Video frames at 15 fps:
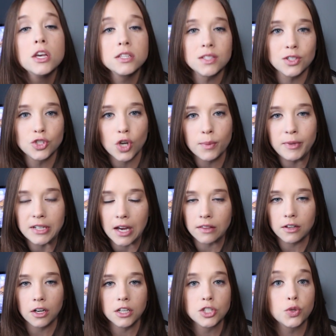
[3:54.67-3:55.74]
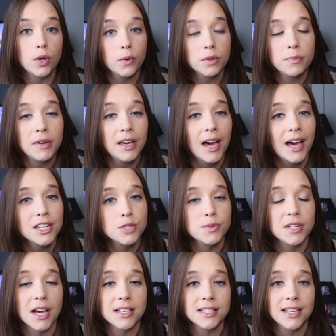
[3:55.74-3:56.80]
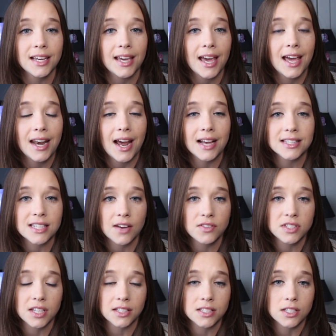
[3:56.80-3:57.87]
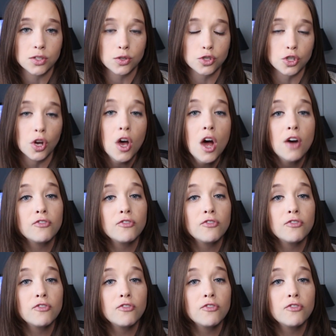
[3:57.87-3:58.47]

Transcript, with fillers: So join me down there and tweet with me at Schmittastic and at Savvy Sexy Social.